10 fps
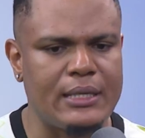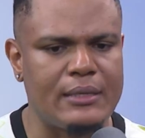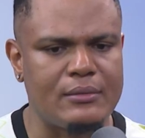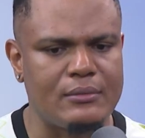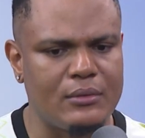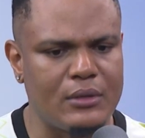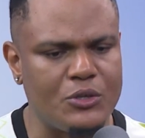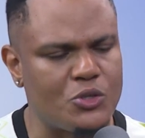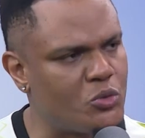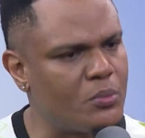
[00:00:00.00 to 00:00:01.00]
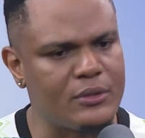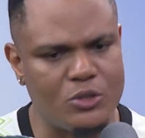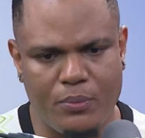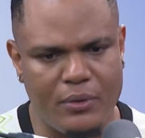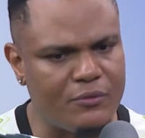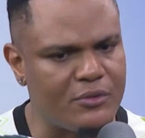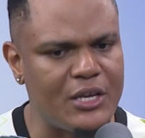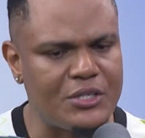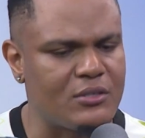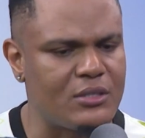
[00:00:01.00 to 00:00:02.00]
in Europe on top-level
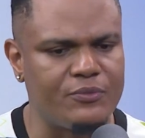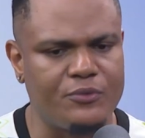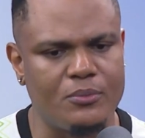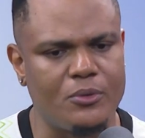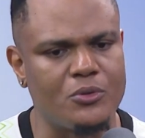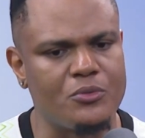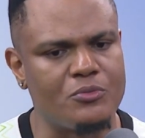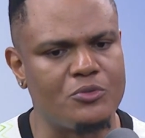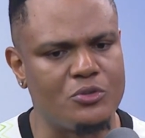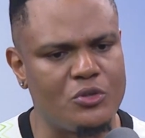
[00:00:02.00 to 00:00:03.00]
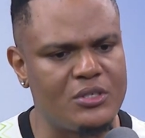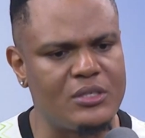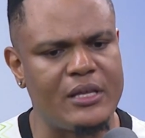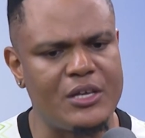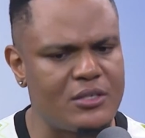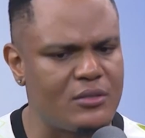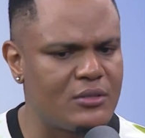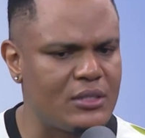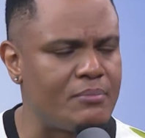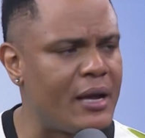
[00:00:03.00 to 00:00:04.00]
national team football. You notice the national
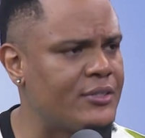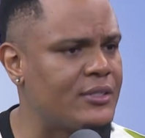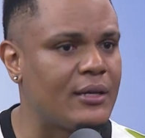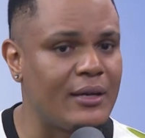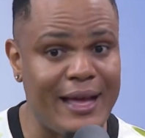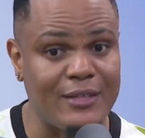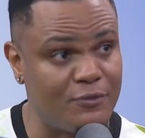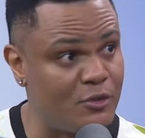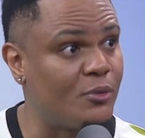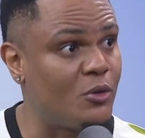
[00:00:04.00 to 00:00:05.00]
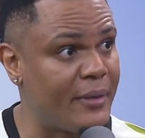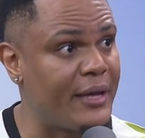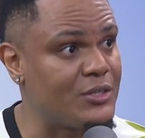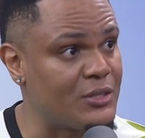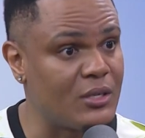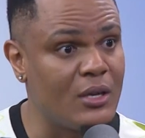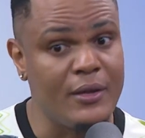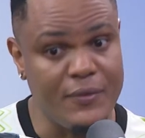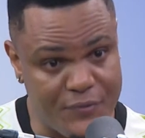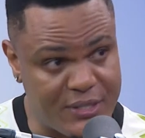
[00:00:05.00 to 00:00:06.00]
team manager at football matches
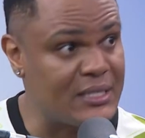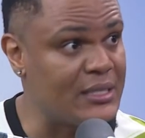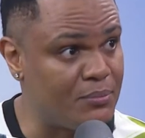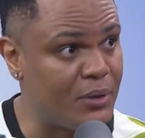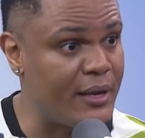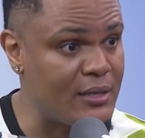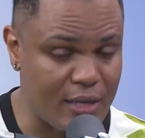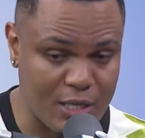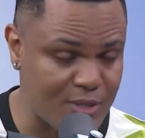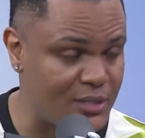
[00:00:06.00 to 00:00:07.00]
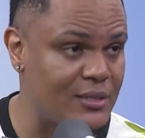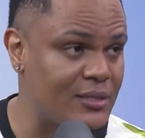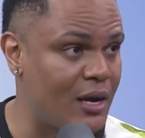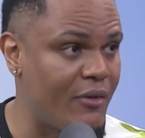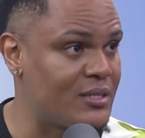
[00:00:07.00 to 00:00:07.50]
visiting the players, like especially Gareth